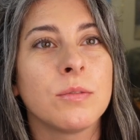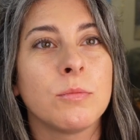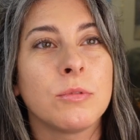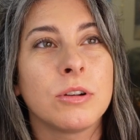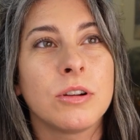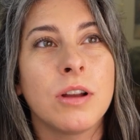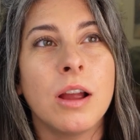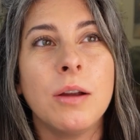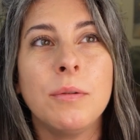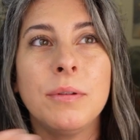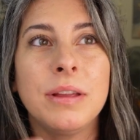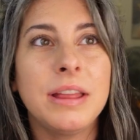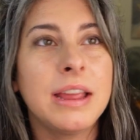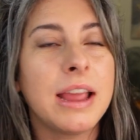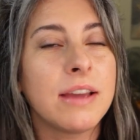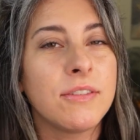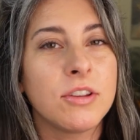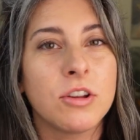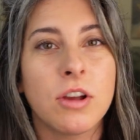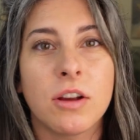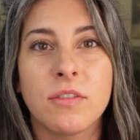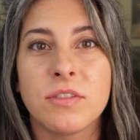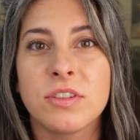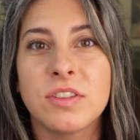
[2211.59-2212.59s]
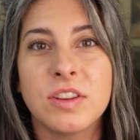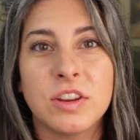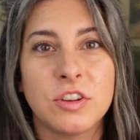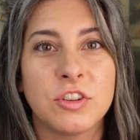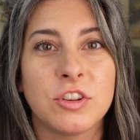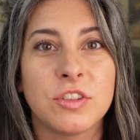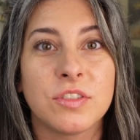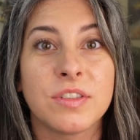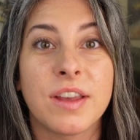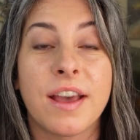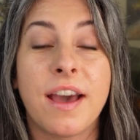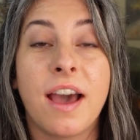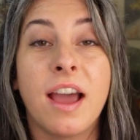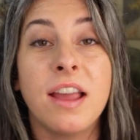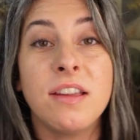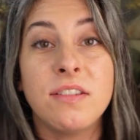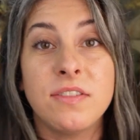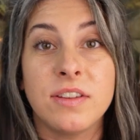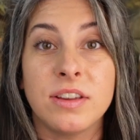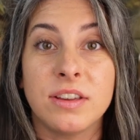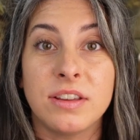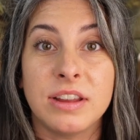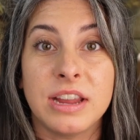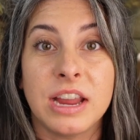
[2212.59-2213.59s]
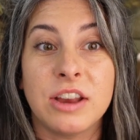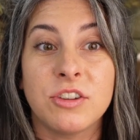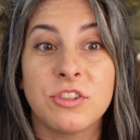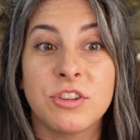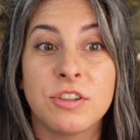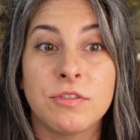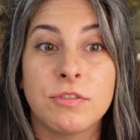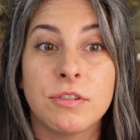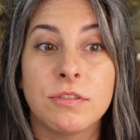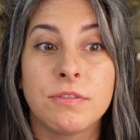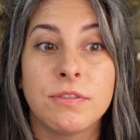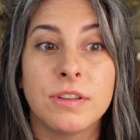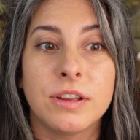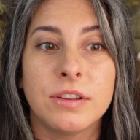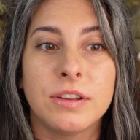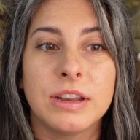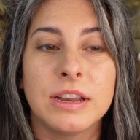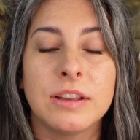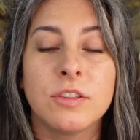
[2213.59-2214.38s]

We're not really having conversations that I feel engaged and fulfilled.